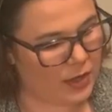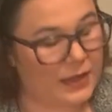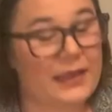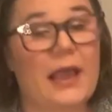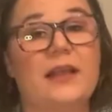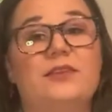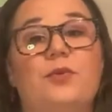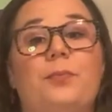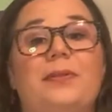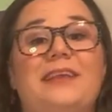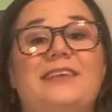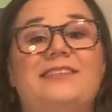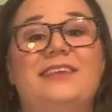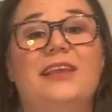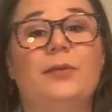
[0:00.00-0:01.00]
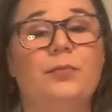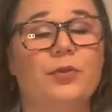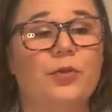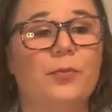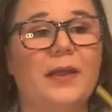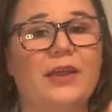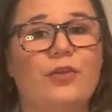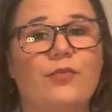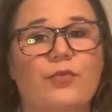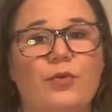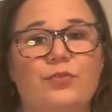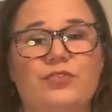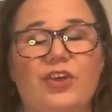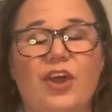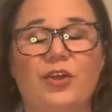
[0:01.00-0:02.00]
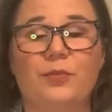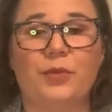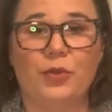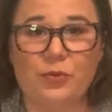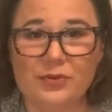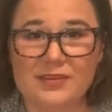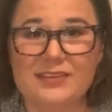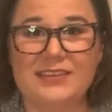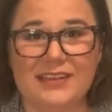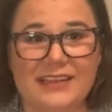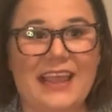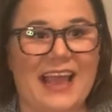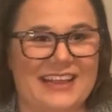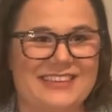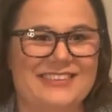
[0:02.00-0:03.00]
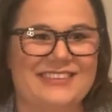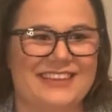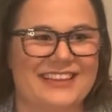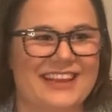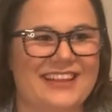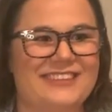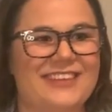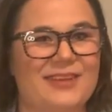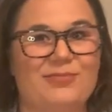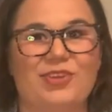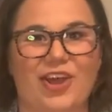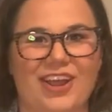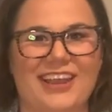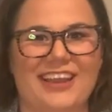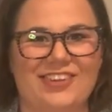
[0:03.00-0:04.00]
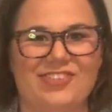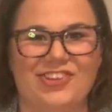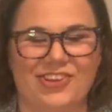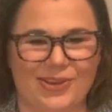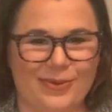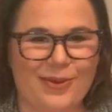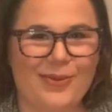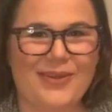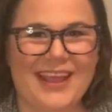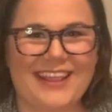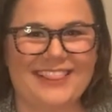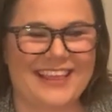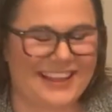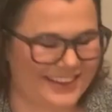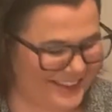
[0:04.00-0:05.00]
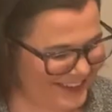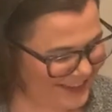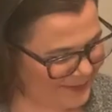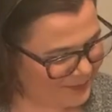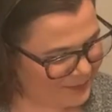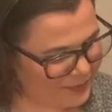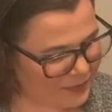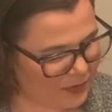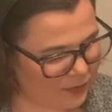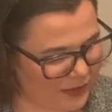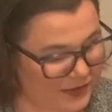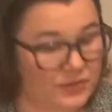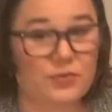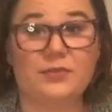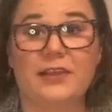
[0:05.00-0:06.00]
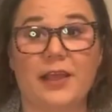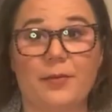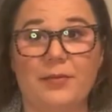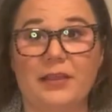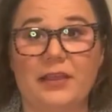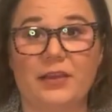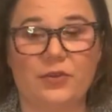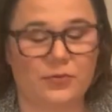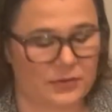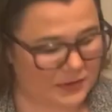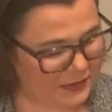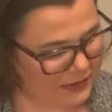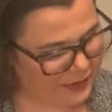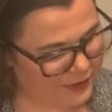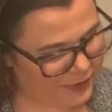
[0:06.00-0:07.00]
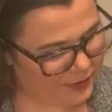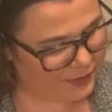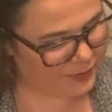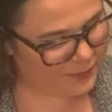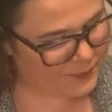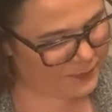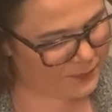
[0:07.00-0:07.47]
Yeah, no, please keep your microphones on mute. Yes, unless I'm talking to you. Okay, thanks. Okay, so Tammy, I know, is here.